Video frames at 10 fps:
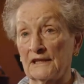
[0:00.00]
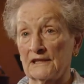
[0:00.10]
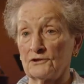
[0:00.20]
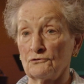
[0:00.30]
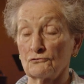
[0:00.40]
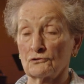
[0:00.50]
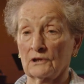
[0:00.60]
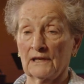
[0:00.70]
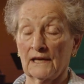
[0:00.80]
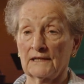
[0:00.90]
is
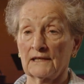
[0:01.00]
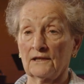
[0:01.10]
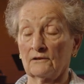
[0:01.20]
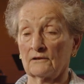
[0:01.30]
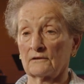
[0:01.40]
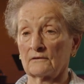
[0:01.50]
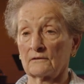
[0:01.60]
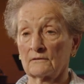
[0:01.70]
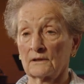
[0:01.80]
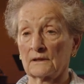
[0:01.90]
usually I get here
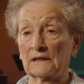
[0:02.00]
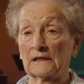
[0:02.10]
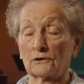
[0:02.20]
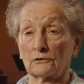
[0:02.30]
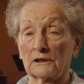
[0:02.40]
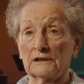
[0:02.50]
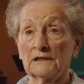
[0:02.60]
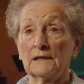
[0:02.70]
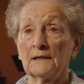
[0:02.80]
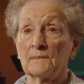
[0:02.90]
a little early
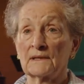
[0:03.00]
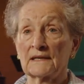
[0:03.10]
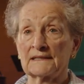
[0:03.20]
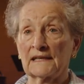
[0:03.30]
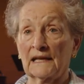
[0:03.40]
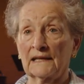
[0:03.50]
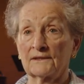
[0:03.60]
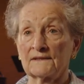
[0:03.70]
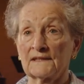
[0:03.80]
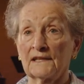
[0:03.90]
because I like
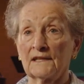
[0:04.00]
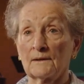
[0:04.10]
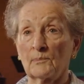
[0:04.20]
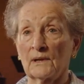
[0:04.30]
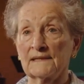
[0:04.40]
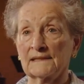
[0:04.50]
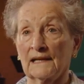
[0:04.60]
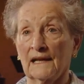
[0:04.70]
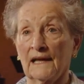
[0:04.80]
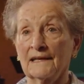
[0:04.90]
to sit in a place I
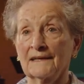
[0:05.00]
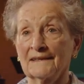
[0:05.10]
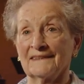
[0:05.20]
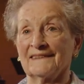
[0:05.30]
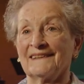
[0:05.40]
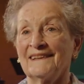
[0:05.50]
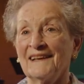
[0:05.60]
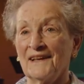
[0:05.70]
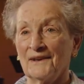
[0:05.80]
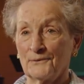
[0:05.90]
like
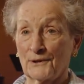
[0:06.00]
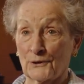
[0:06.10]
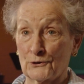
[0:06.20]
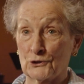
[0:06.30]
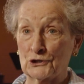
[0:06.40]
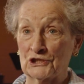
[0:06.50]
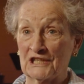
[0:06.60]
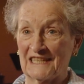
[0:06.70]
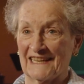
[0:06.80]
with a cushion.